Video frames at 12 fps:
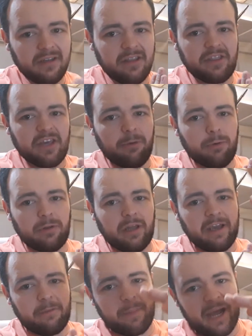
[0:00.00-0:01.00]
They will
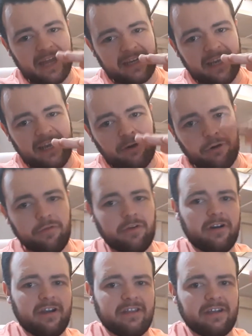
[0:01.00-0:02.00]
like pancake
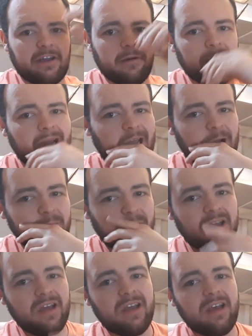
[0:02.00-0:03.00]
over and then come back up.
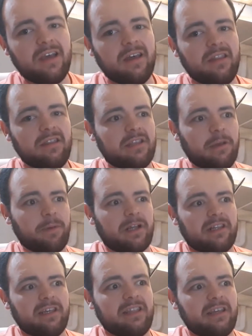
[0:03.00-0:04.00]

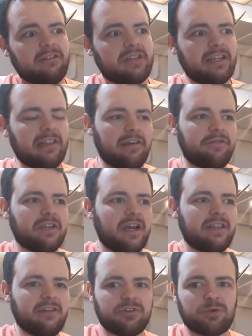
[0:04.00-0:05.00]
Typically, their deadlift
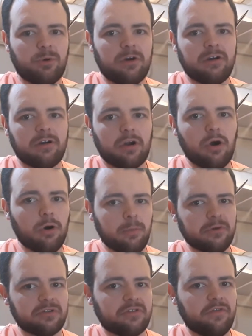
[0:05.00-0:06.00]
and their squat are
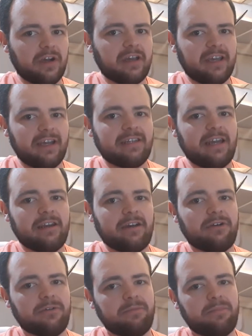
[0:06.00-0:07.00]
almost fucking
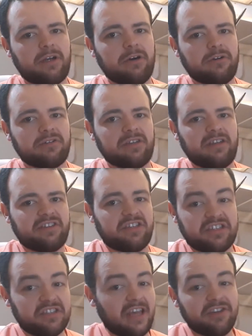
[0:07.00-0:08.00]
identical, because it's
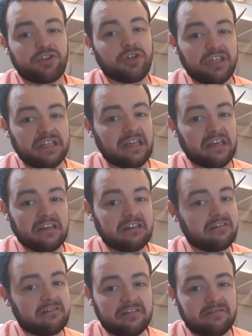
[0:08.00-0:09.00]
essentially, like,
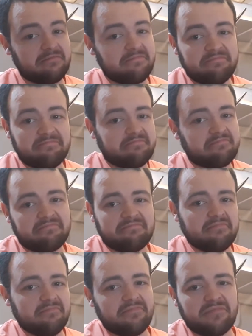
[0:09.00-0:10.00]

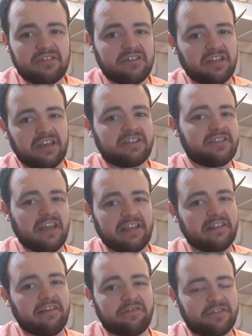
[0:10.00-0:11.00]
6
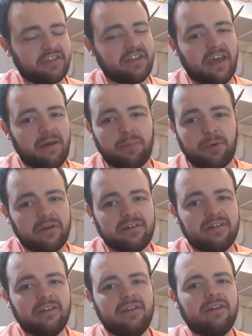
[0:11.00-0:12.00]
deadlifts at that point.
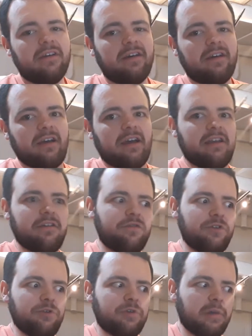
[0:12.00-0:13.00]
And if
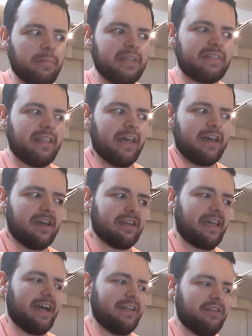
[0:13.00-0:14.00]
you commit to that and
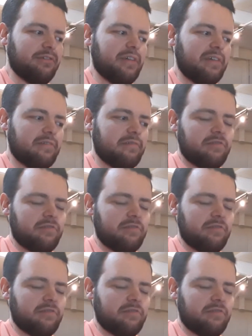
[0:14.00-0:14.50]
can do it,